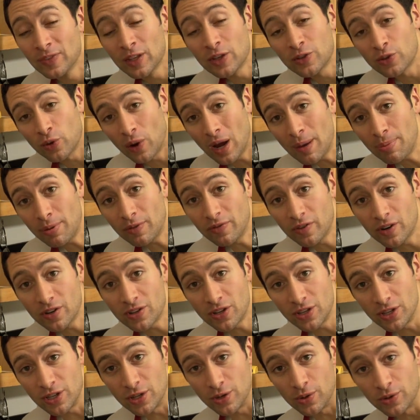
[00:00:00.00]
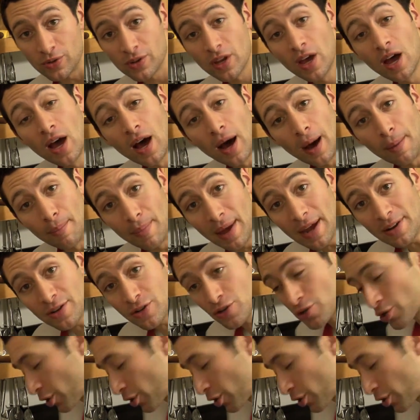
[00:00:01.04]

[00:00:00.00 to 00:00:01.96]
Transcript: So I prefer to use a mesh